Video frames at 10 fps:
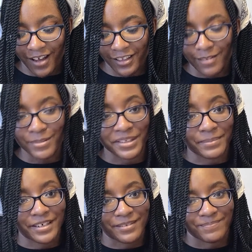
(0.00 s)
love
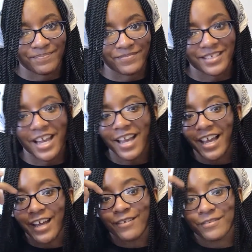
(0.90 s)
Build-A-Bear there. I
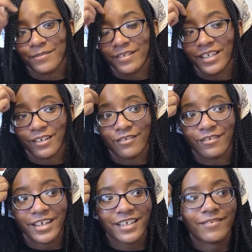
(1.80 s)
have
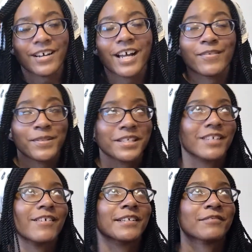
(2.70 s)
quite
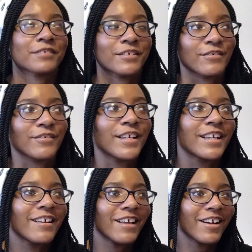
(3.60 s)
a few.
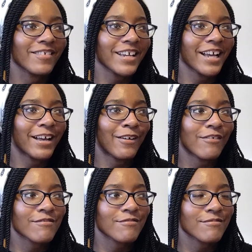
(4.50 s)
I only
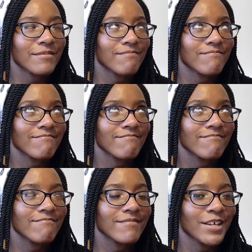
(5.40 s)
have
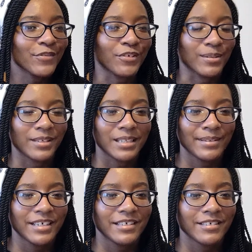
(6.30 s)
four
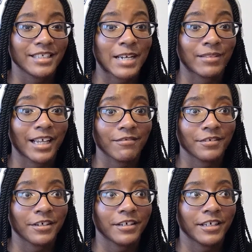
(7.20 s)
Build-A-Bears, because I have Light
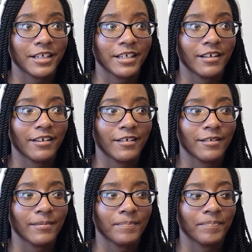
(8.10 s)
Fury,
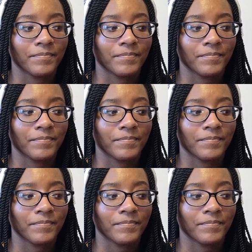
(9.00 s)
my